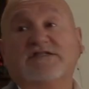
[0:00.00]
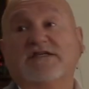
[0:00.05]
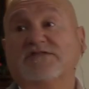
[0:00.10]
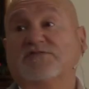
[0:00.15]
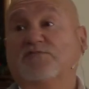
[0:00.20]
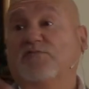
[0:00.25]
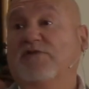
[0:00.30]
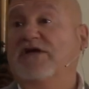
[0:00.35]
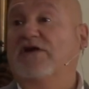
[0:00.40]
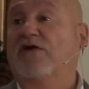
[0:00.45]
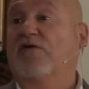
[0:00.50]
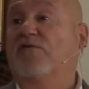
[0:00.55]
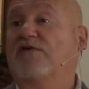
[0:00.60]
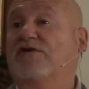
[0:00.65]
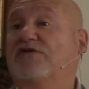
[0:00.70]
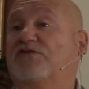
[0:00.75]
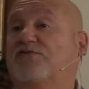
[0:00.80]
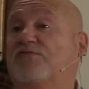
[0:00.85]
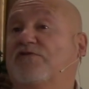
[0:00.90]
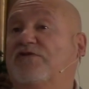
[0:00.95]
as we go
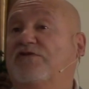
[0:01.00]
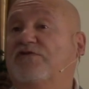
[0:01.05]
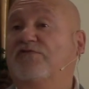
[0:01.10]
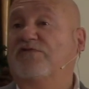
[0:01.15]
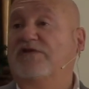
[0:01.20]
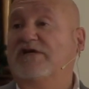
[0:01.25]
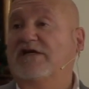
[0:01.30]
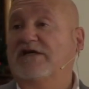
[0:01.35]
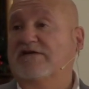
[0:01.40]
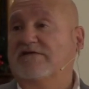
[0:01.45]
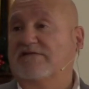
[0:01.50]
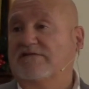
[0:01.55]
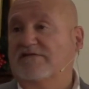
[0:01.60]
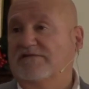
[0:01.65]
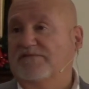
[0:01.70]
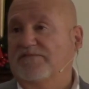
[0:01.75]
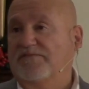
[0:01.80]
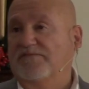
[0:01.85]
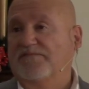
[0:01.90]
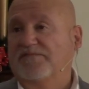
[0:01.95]
into a new year.
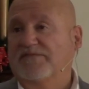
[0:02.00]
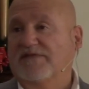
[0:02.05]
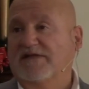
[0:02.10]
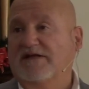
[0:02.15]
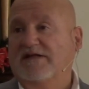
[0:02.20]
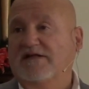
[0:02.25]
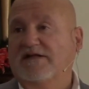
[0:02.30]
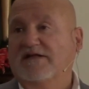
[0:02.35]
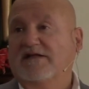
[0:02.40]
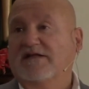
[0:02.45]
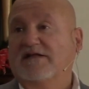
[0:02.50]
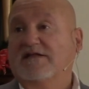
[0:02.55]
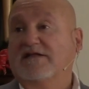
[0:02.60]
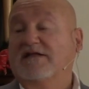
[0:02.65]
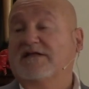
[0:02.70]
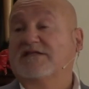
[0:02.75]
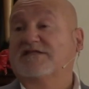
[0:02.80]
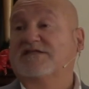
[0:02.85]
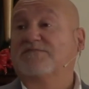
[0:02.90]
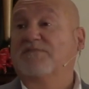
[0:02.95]

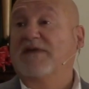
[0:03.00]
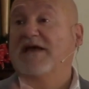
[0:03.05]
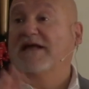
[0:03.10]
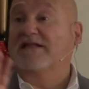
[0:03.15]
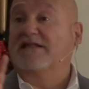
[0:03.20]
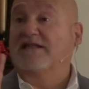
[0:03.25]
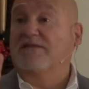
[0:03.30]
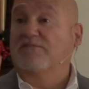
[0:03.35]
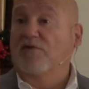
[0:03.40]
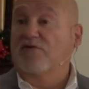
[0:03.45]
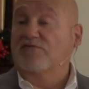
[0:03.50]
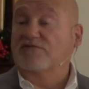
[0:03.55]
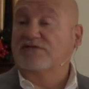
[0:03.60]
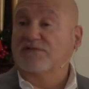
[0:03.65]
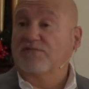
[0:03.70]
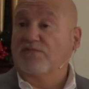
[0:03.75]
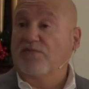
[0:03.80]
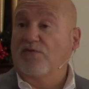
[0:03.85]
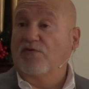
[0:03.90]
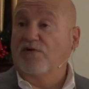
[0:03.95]
Let's make the most
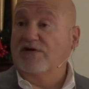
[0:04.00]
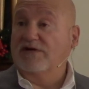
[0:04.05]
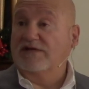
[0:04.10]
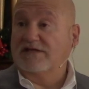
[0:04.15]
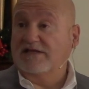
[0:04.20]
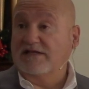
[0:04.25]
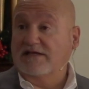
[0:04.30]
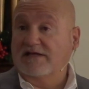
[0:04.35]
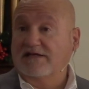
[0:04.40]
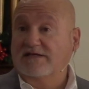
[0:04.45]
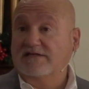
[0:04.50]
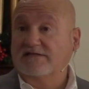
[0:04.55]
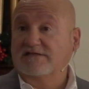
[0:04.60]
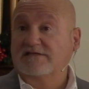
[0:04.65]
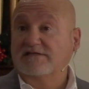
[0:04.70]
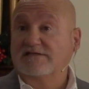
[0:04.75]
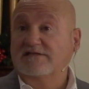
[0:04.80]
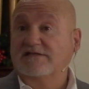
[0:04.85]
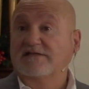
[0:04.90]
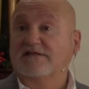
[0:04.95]
important
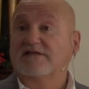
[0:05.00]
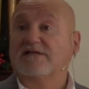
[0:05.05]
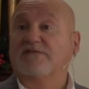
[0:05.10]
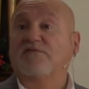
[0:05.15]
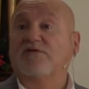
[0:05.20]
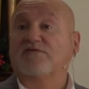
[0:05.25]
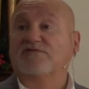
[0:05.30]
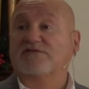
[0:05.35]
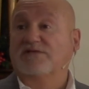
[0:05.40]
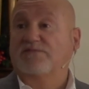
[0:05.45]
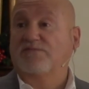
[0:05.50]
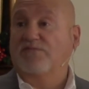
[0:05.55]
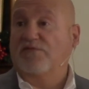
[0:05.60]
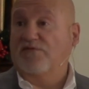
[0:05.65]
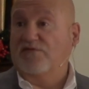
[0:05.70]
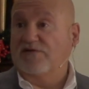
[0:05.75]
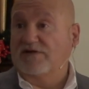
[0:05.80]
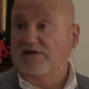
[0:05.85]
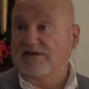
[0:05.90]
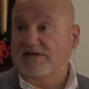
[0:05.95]
things the most
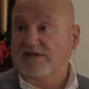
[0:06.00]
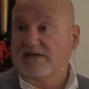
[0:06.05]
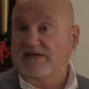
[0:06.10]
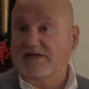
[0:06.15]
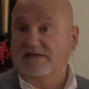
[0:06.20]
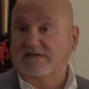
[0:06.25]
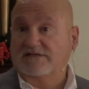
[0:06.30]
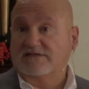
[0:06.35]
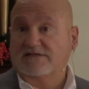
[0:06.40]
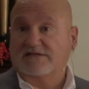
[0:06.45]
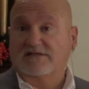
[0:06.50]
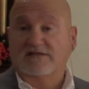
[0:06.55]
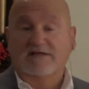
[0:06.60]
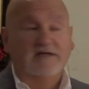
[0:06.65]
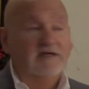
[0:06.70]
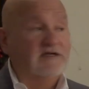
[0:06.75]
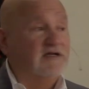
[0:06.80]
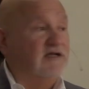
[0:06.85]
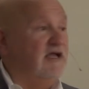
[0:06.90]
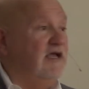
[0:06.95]
important things
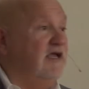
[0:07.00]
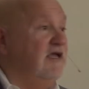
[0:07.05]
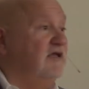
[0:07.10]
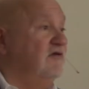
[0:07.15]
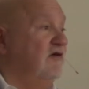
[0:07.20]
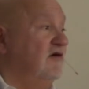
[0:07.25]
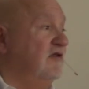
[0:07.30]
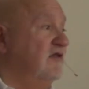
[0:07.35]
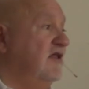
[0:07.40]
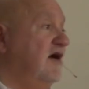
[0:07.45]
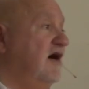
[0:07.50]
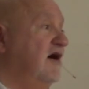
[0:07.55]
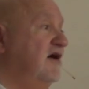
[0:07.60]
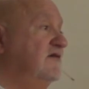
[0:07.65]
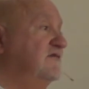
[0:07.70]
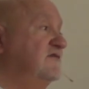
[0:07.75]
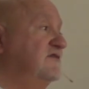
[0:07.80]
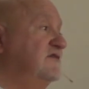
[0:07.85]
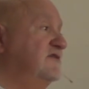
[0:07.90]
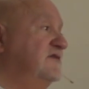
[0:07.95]
in our
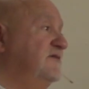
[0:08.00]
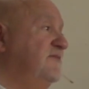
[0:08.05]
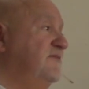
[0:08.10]
lives.